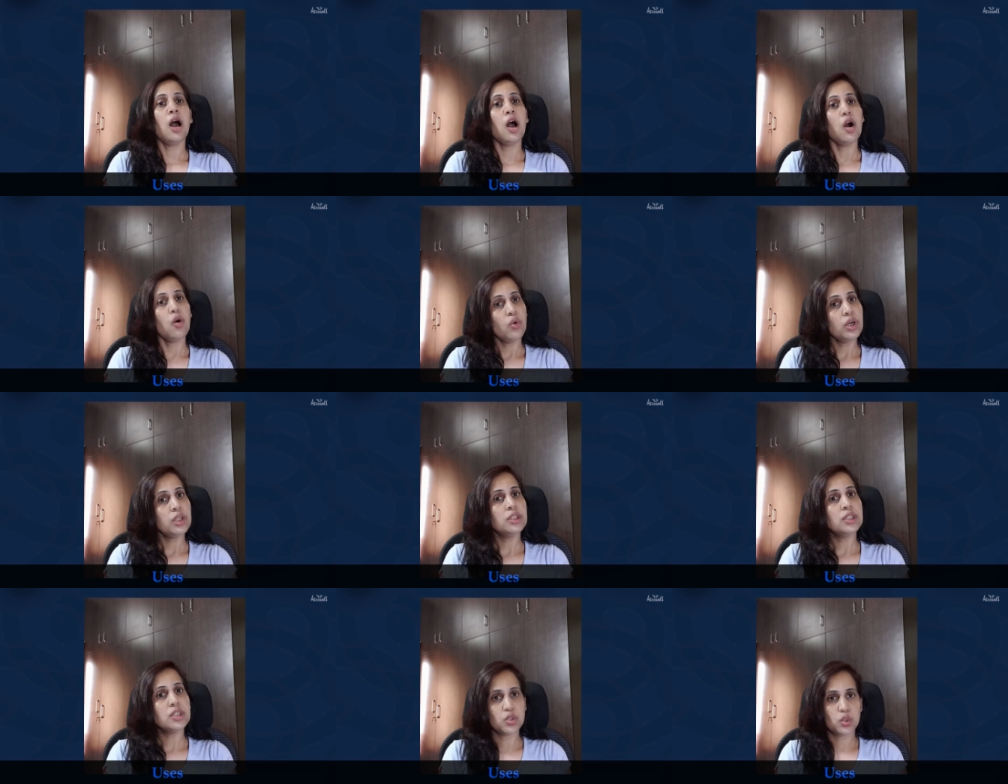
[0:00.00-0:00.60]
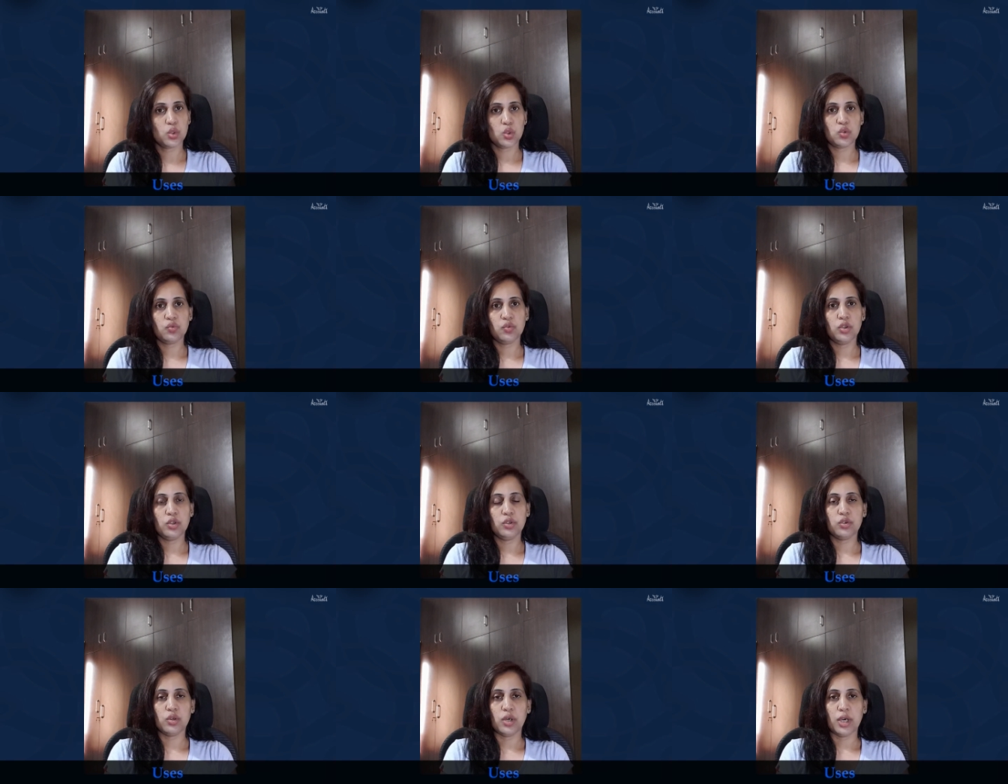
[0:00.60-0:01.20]
how are these
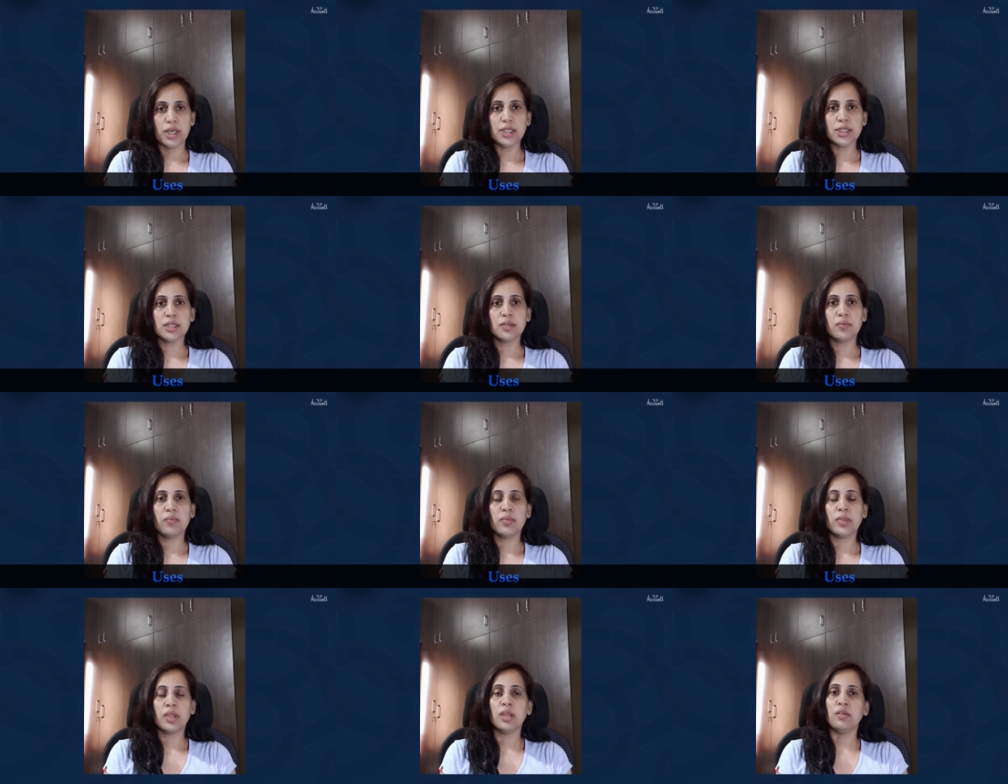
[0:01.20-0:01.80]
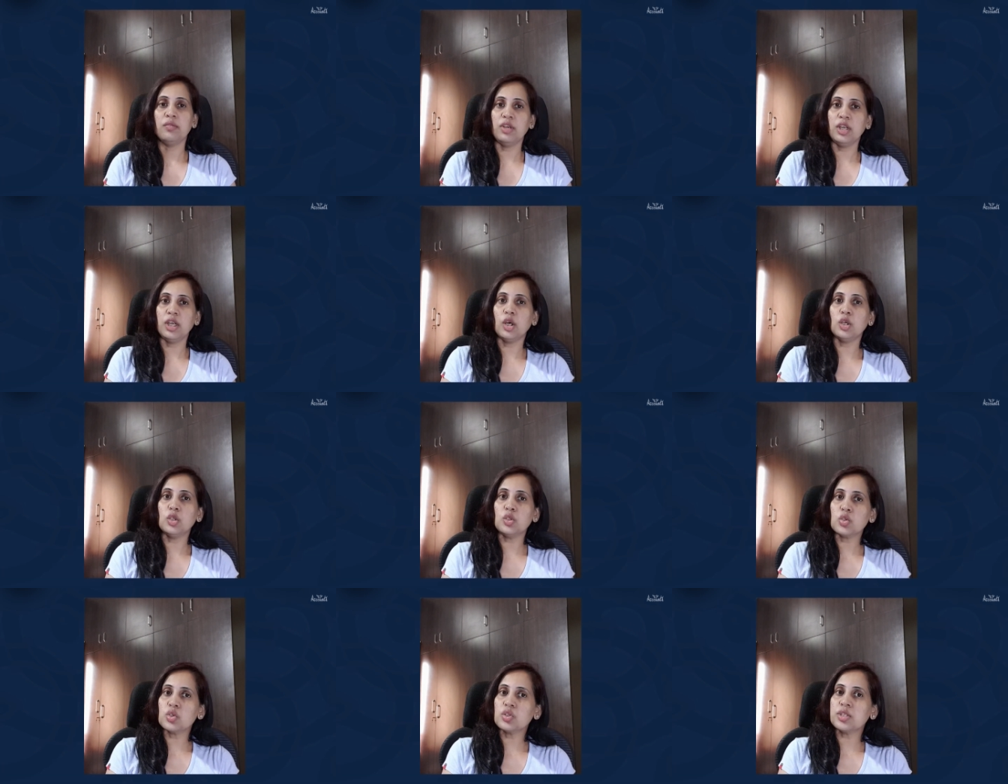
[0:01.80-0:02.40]
useful to us. We'll
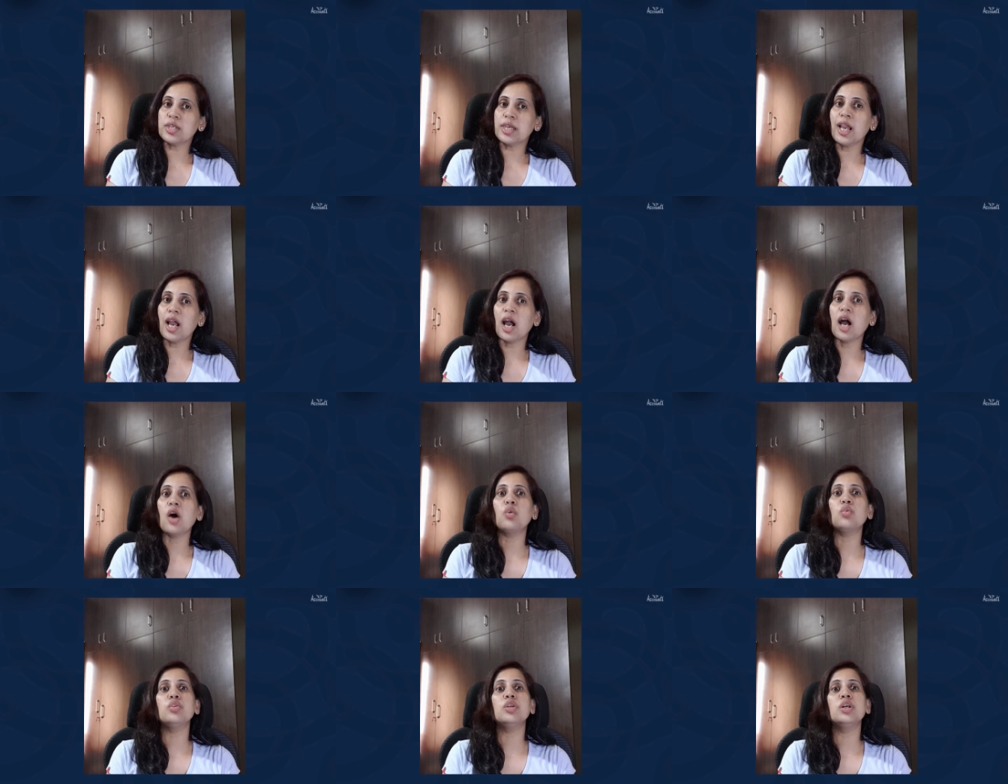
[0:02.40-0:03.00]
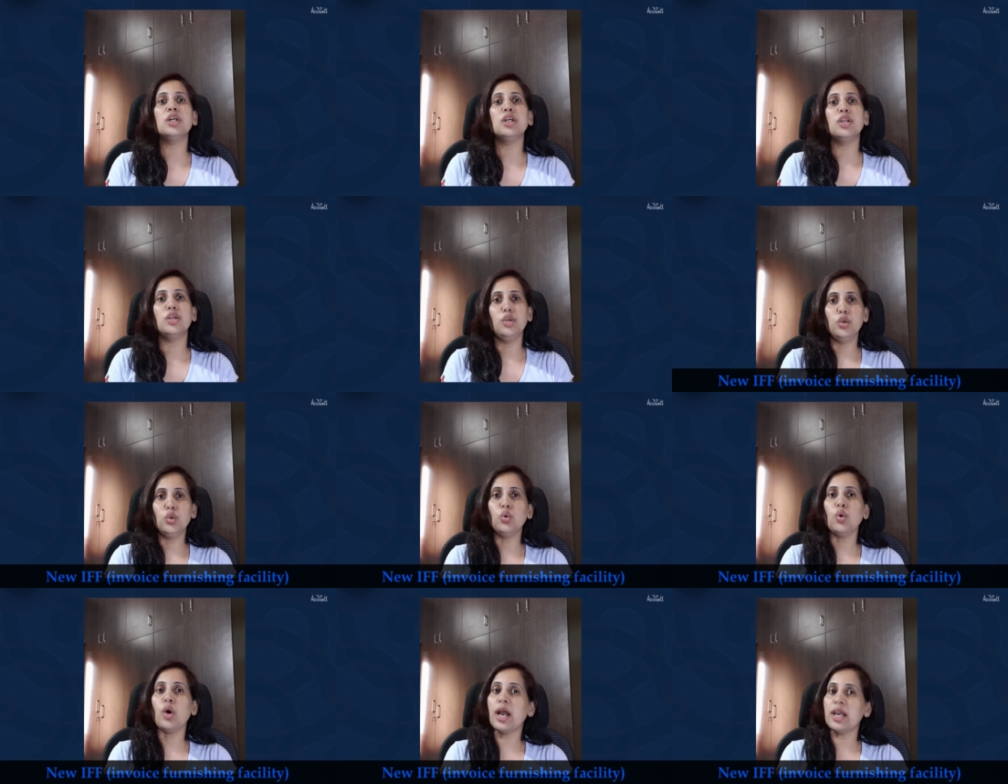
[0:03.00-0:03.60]
also see how the
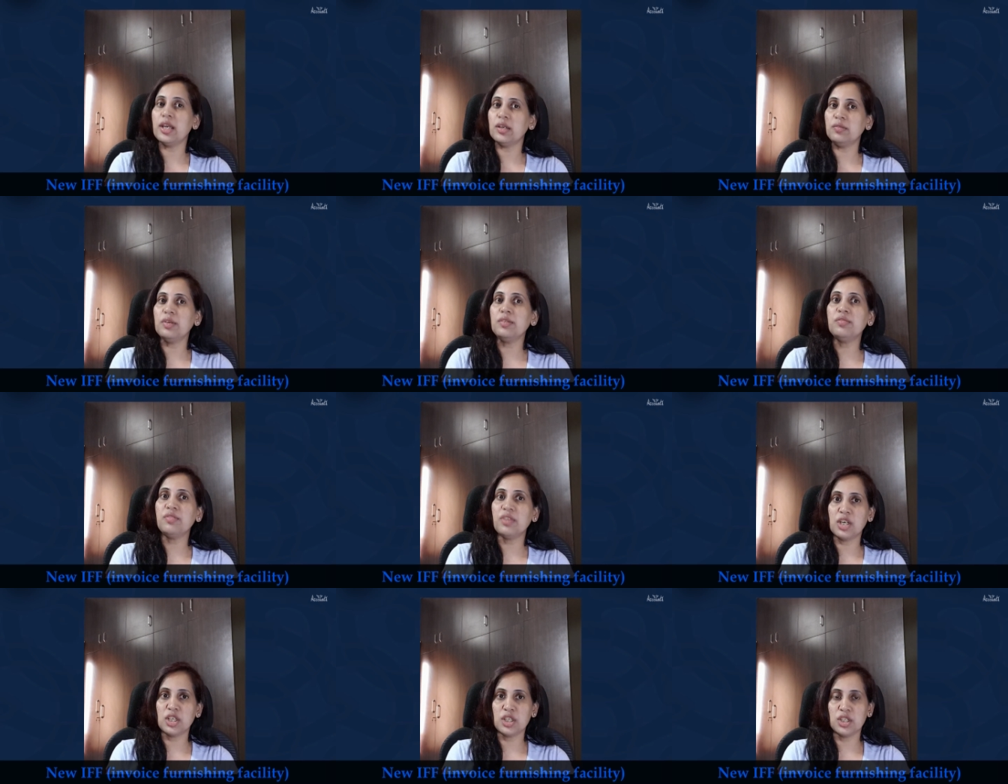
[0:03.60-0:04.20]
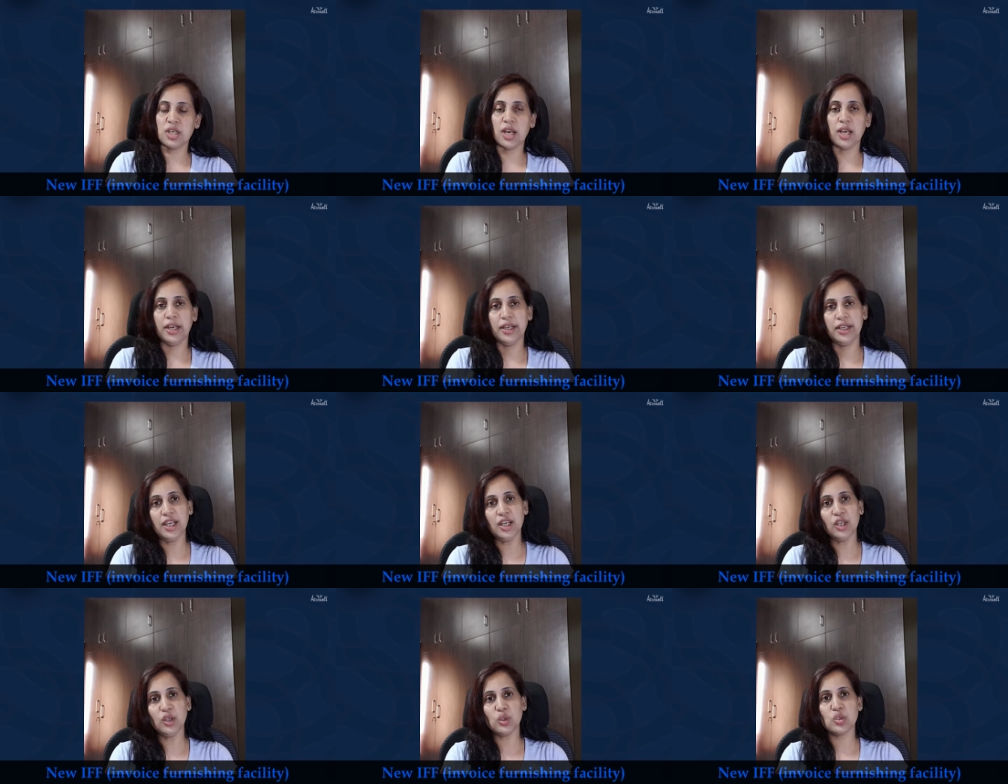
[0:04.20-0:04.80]
new IFF
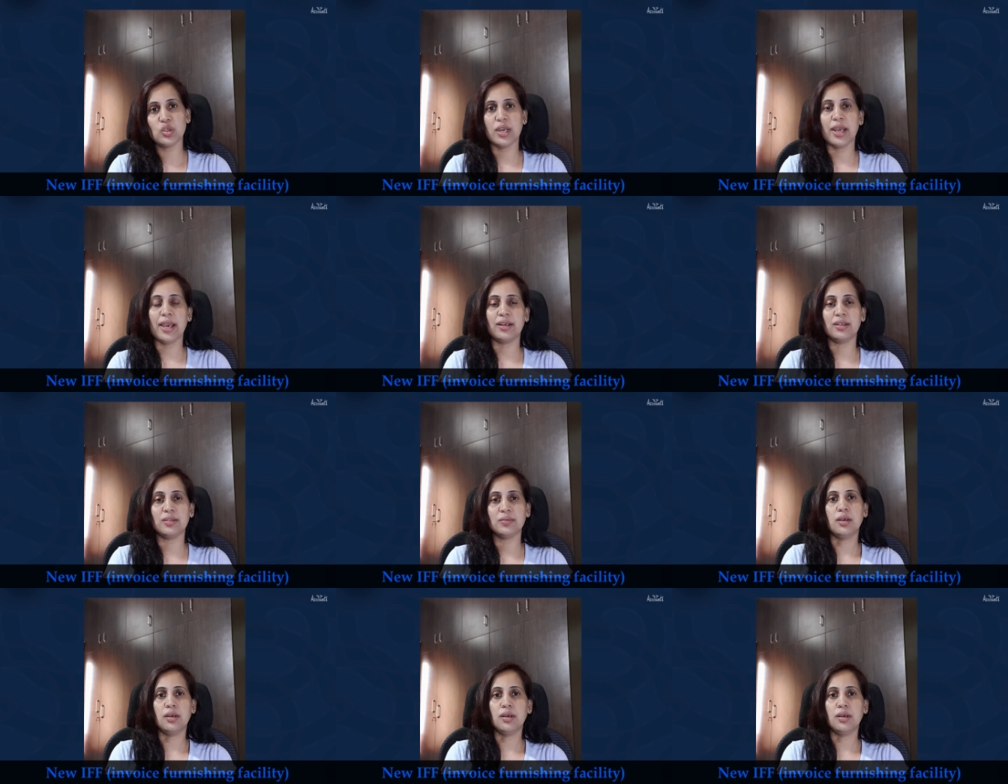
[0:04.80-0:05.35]
functionality looks like.